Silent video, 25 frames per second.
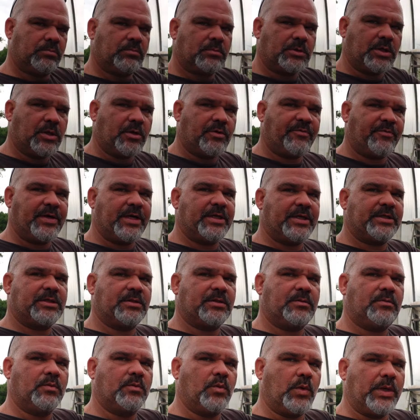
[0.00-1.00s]

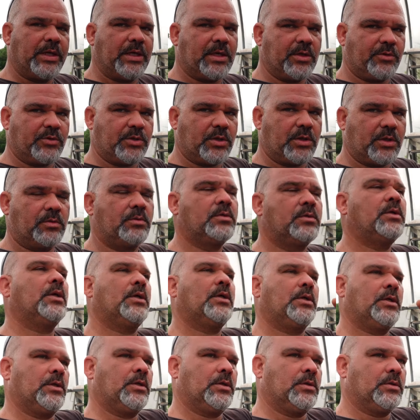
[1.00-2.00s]
Cultivation, weed control,
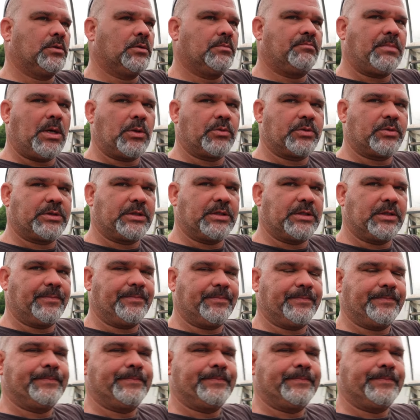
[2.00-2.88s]
bonus tip.